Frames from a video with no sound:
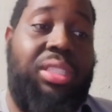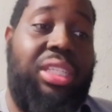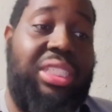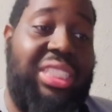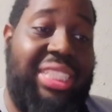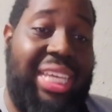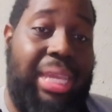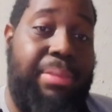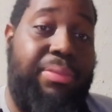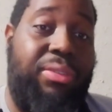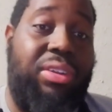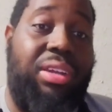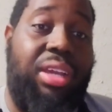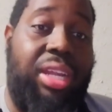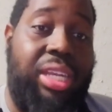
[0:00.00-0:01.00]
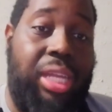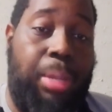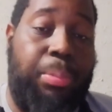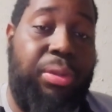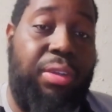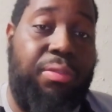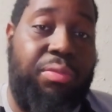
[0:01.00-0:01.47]
this team for a
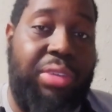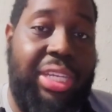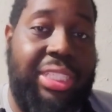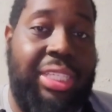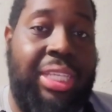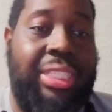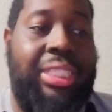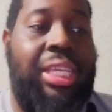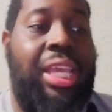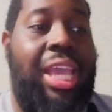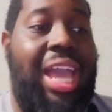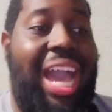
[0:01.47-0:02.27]
number of reasons.